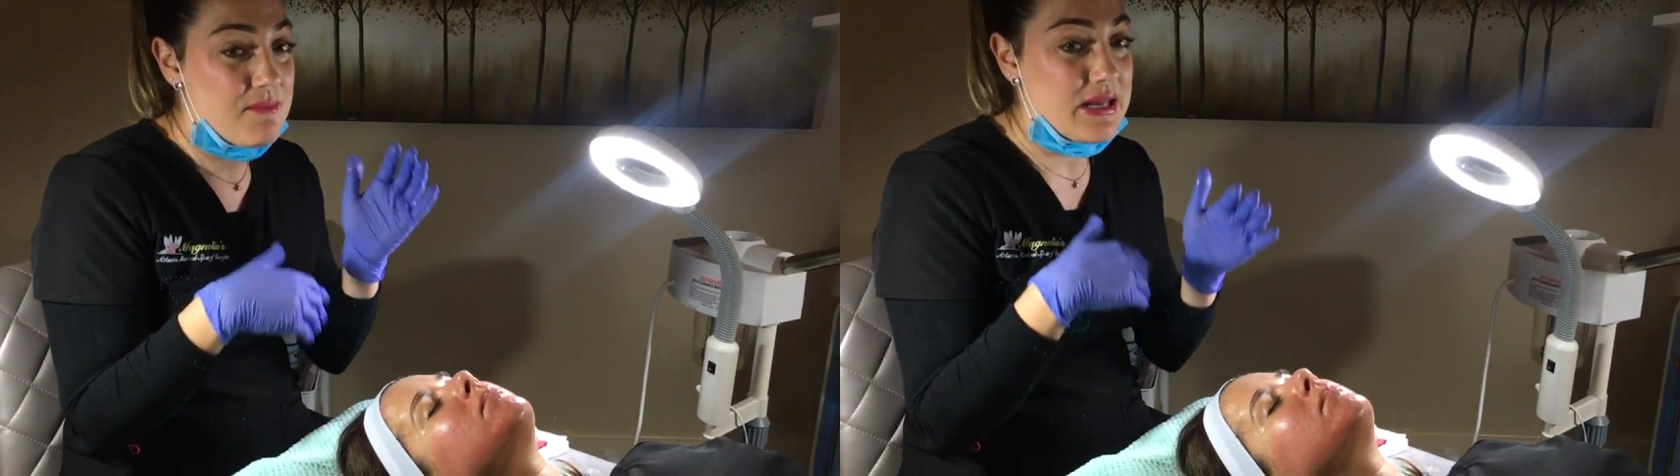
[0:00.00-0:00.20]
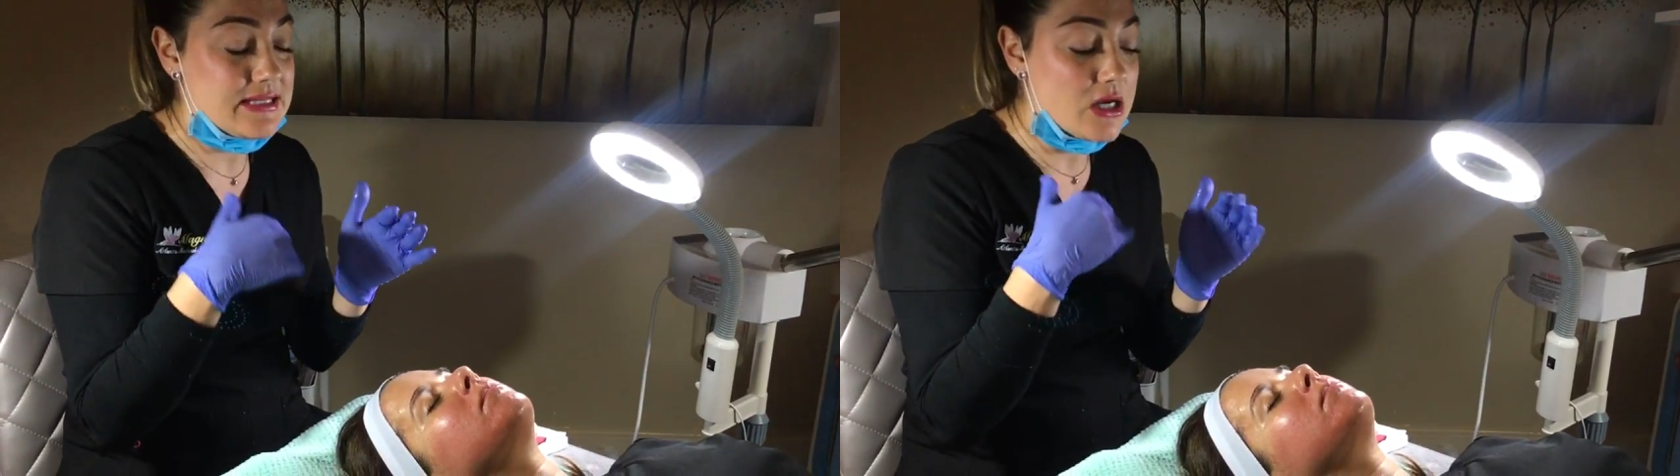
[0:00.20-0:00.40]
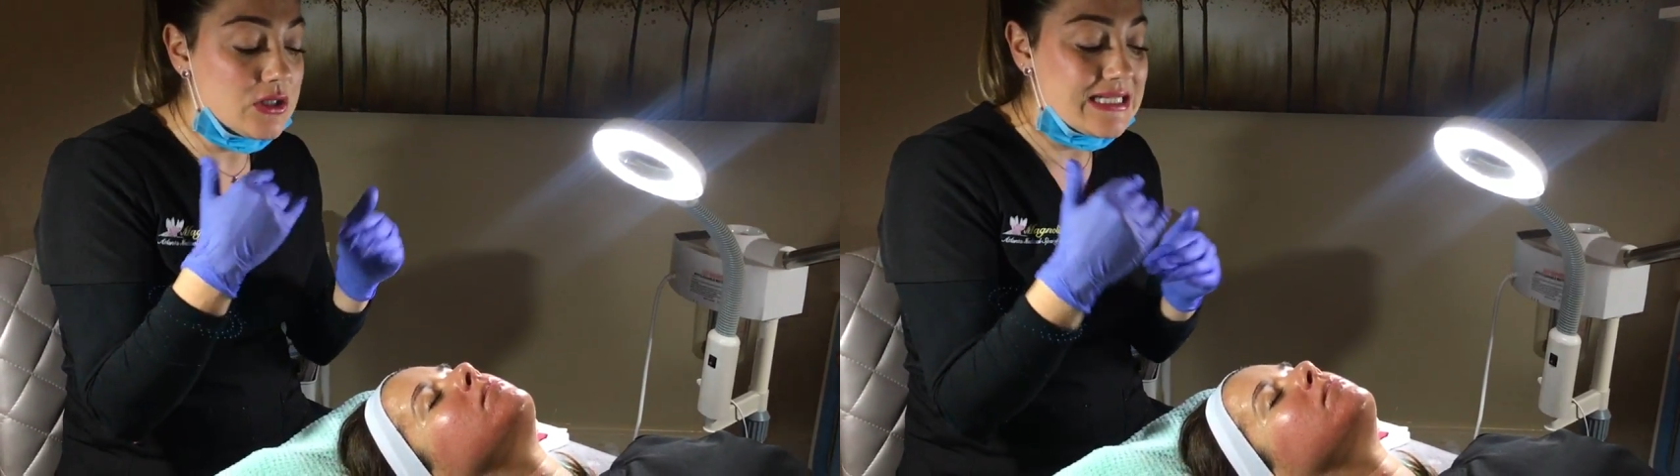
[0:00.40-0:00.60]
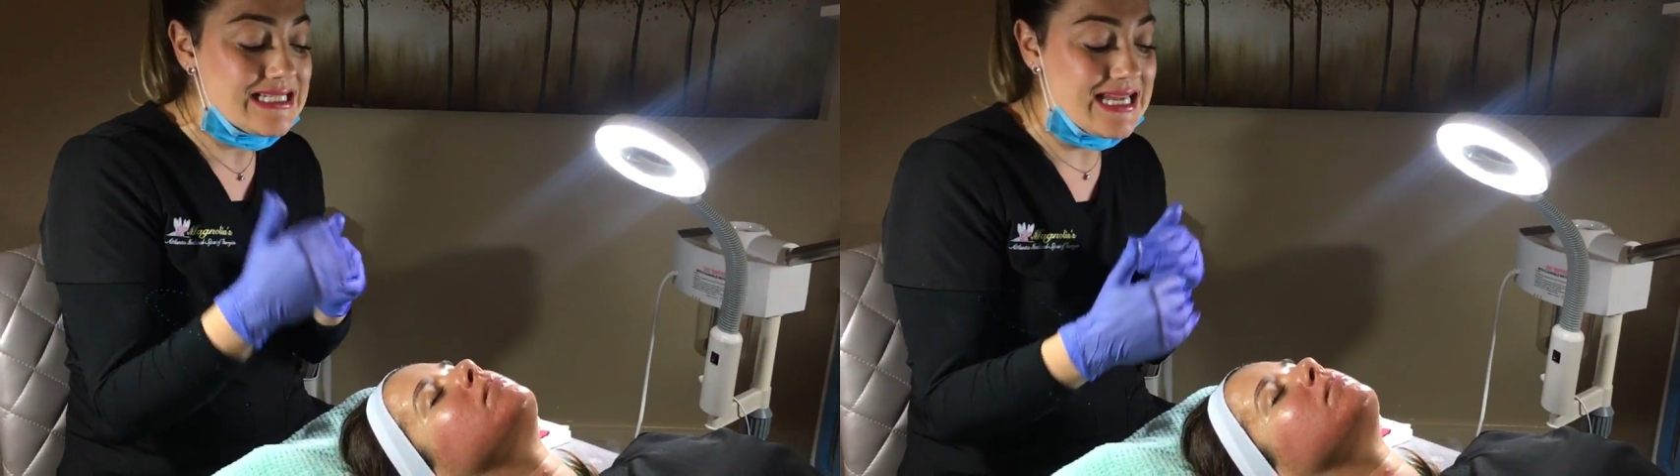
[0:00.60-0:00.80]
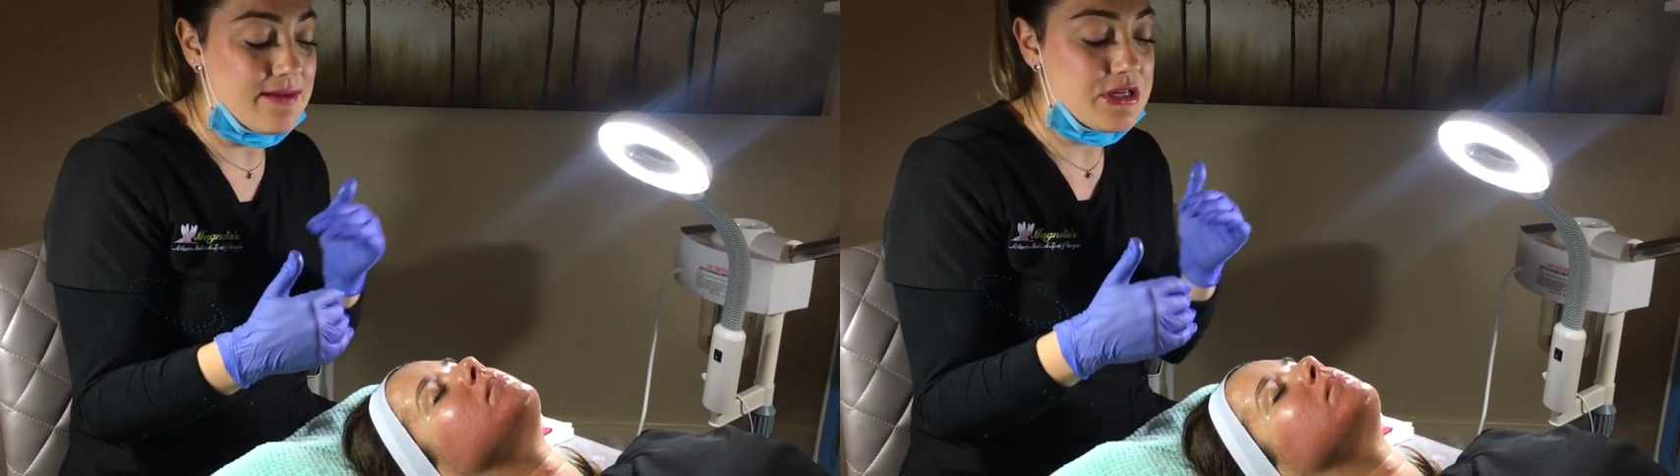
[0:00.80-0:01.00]
but it's only
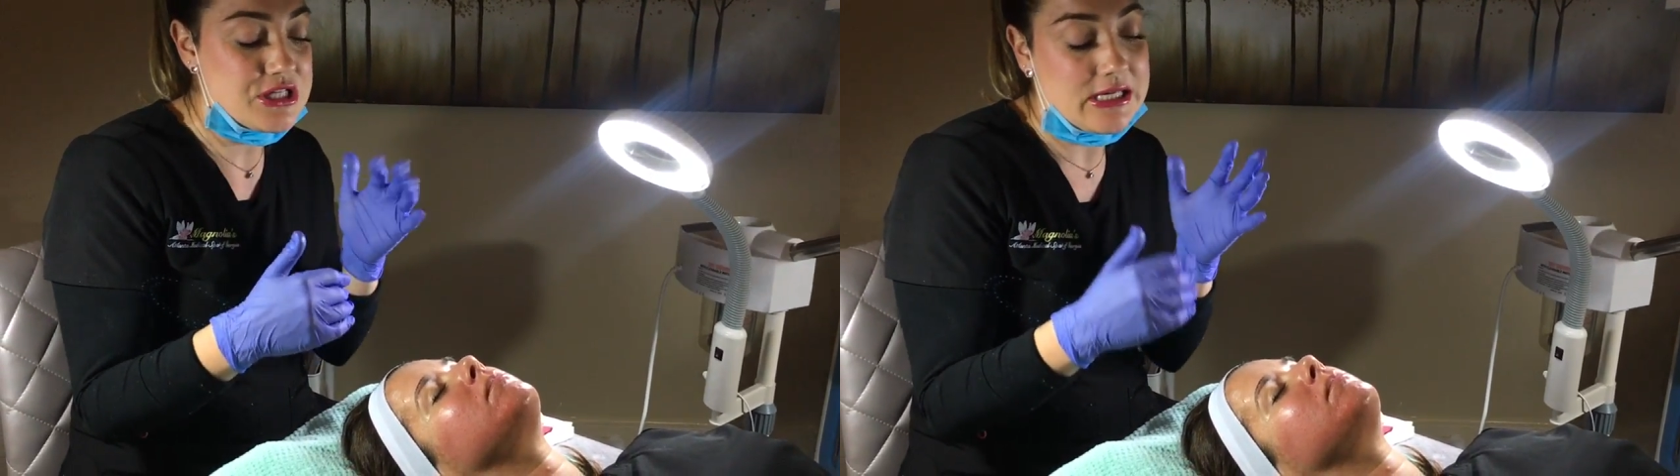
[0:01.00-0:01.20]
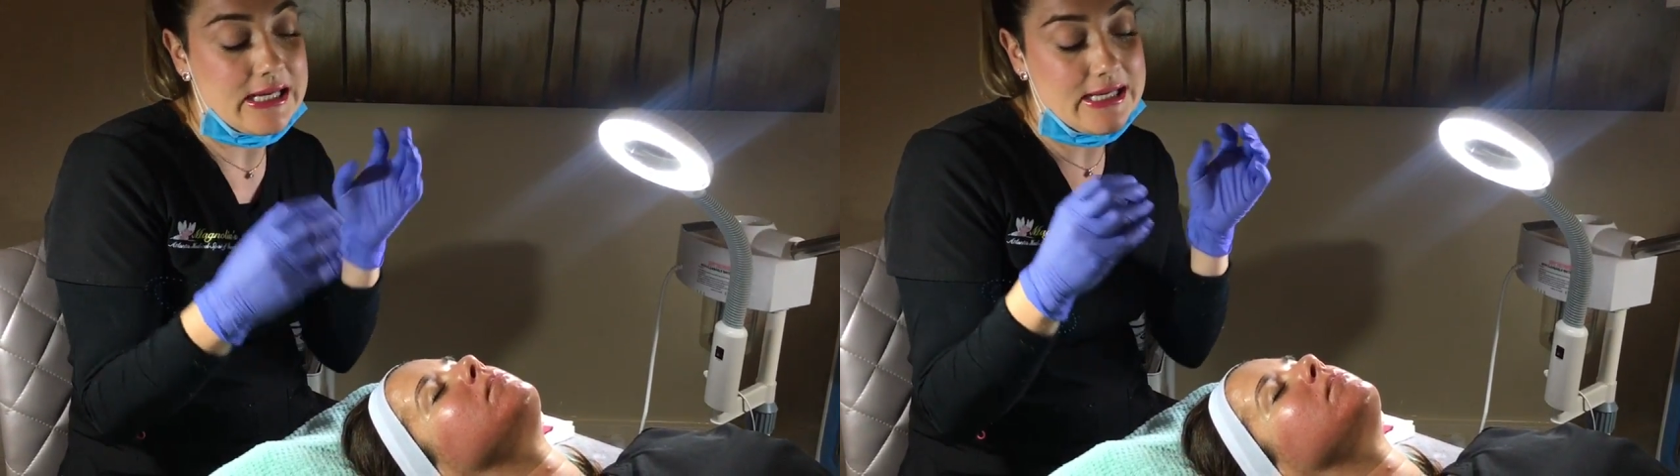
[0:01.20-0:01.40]
damaging